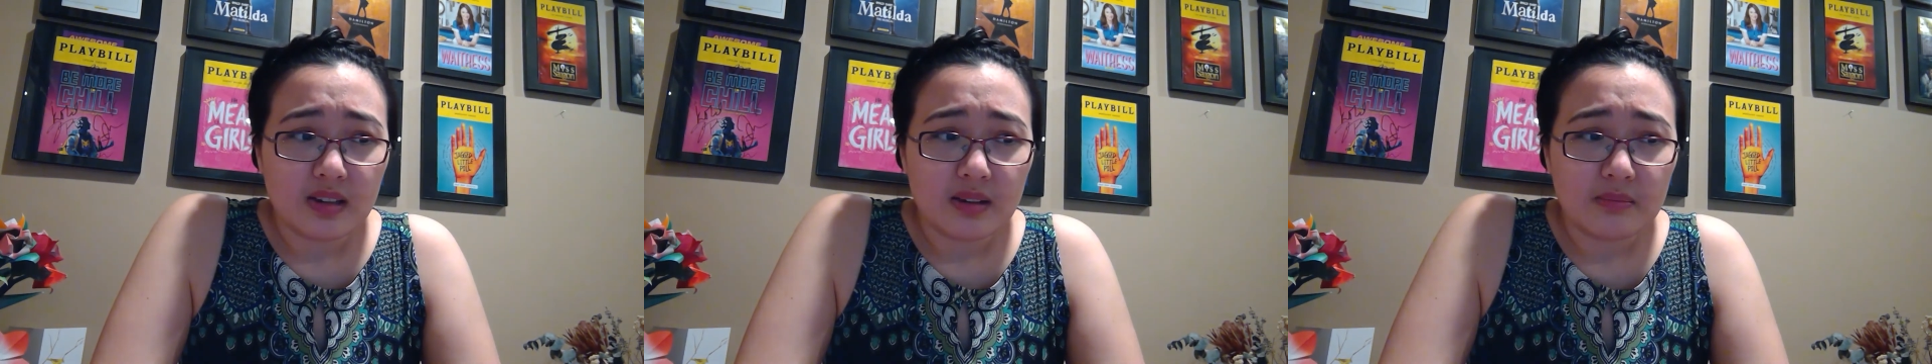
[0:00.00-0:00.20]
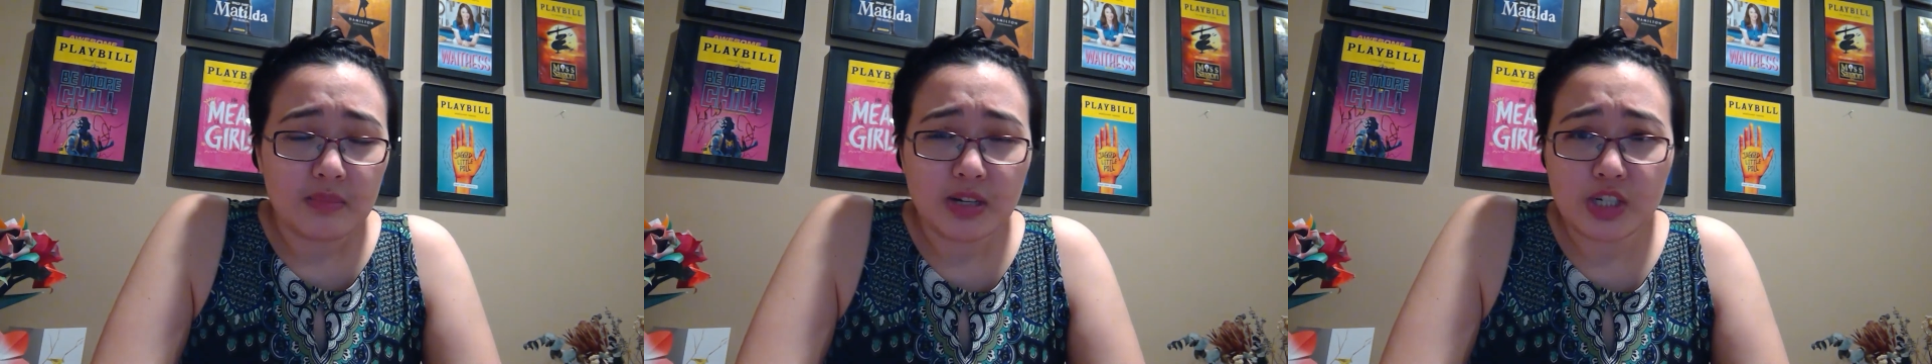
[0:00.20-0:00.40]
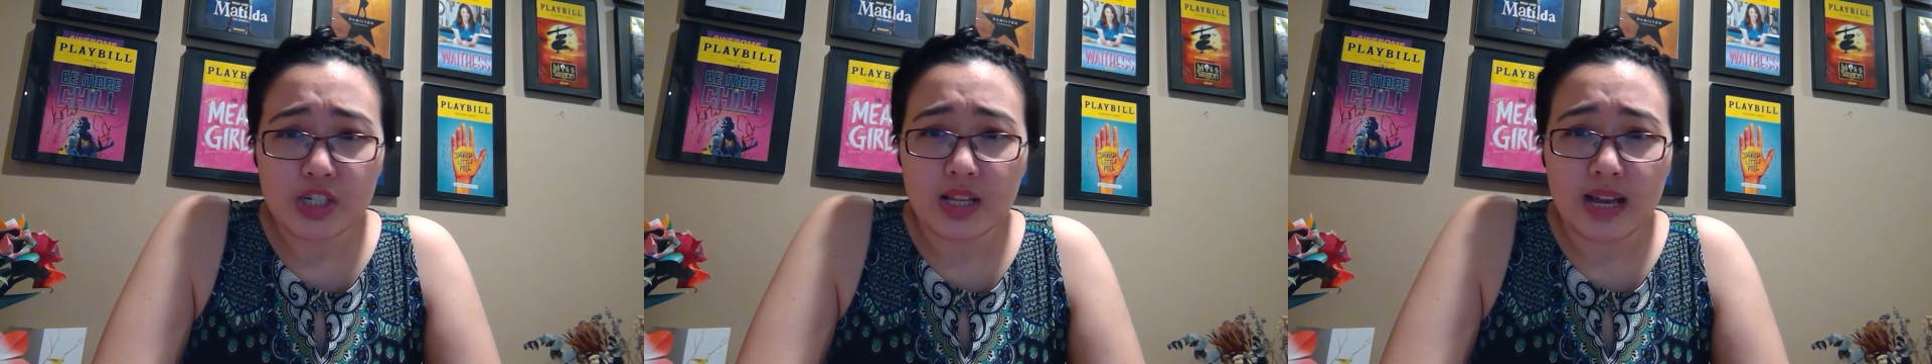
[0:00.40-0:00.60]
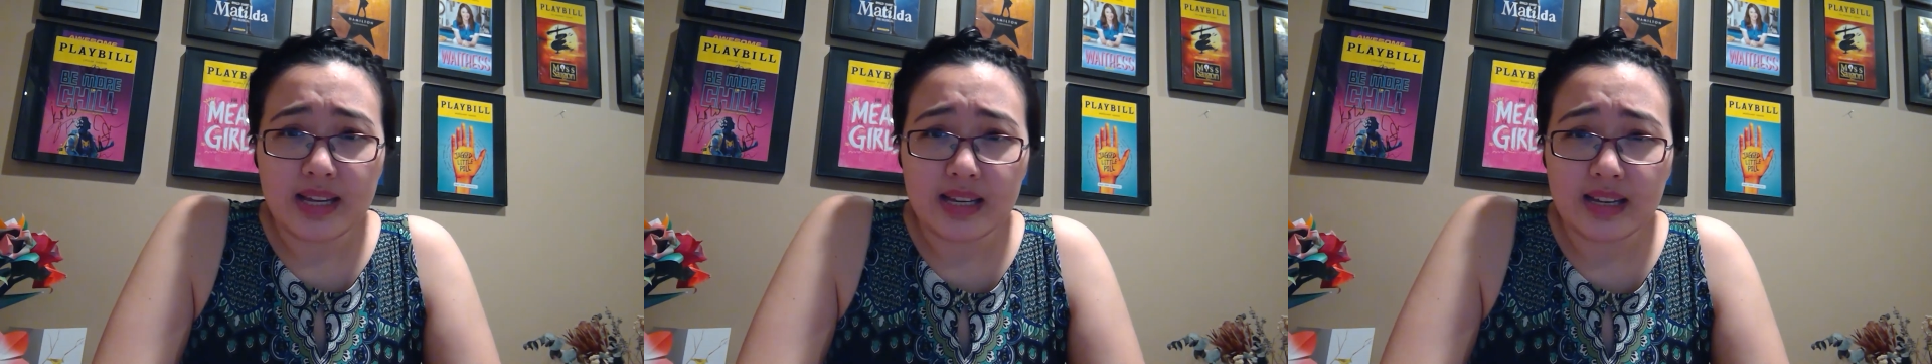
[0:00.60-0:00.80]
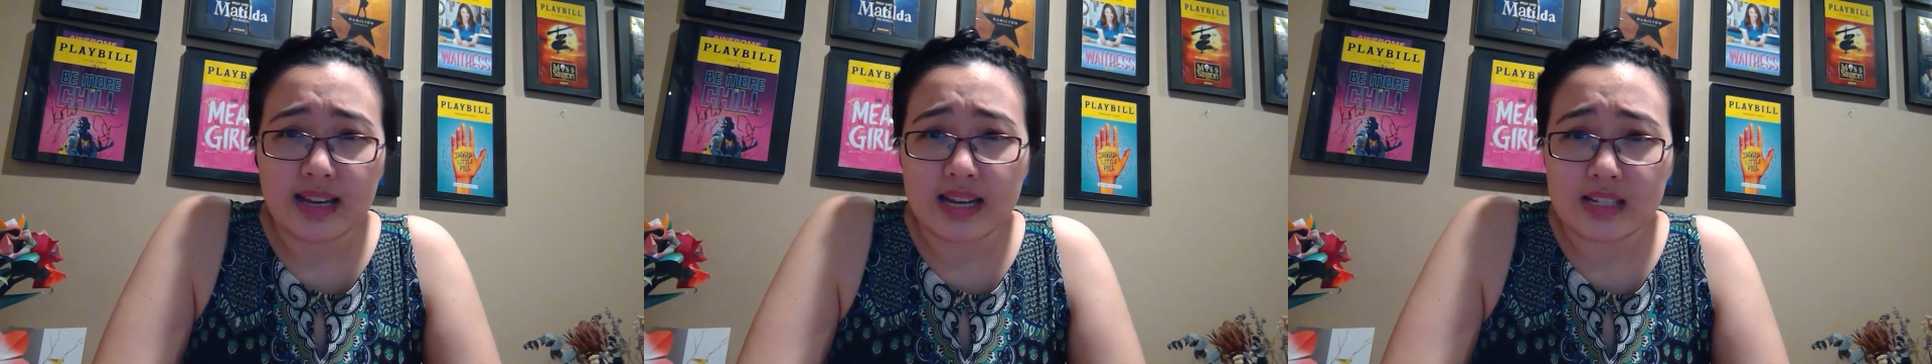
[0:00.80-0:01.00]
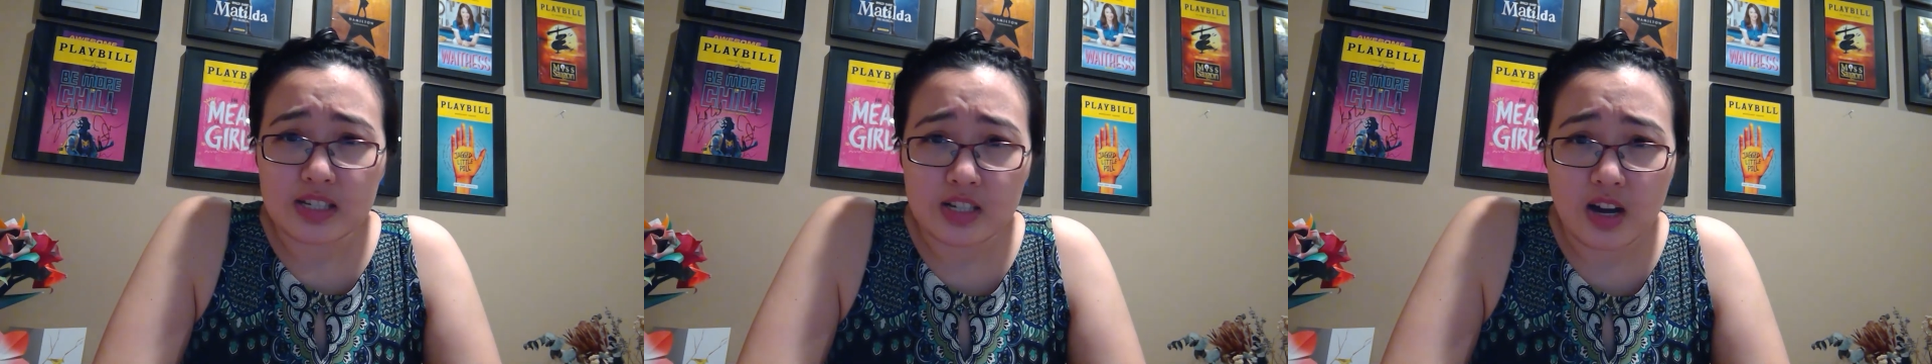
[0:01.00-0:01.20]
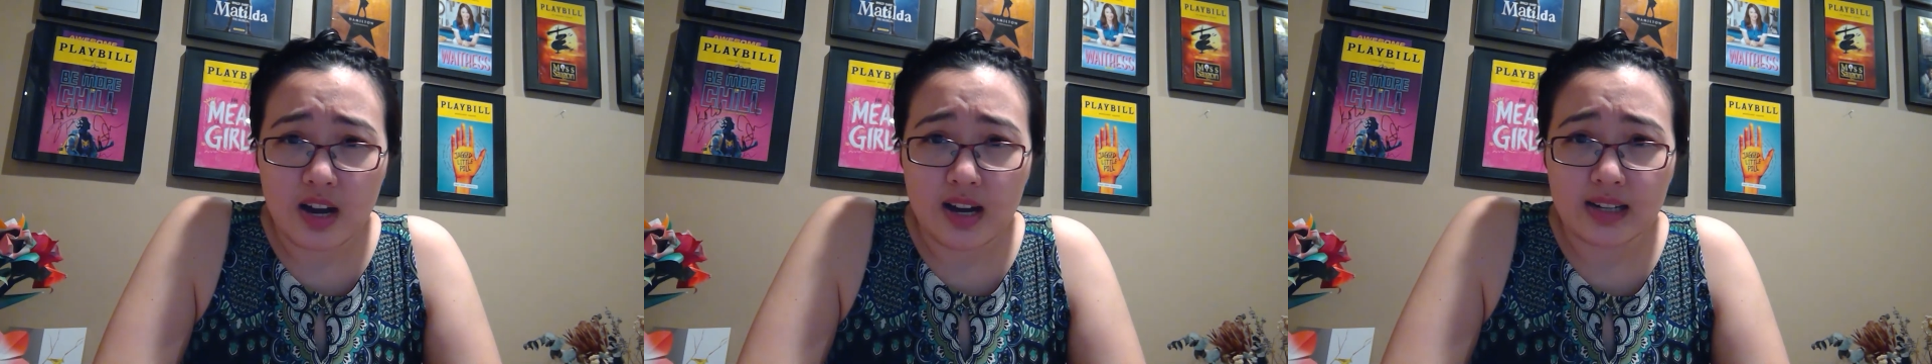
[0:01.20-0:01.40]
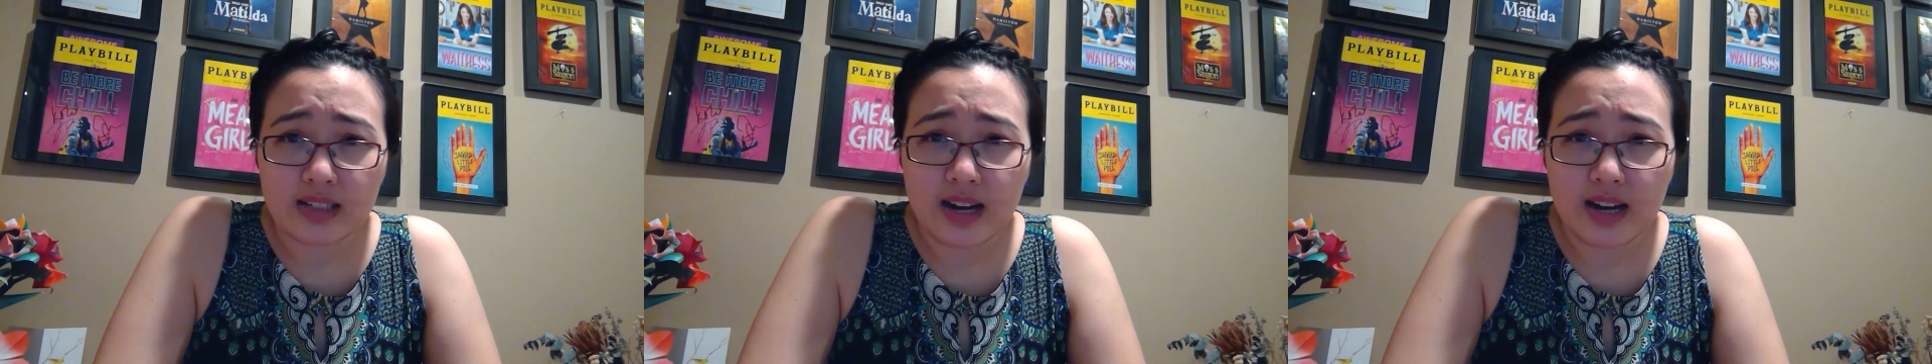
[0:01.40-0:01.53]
Much like Gaston,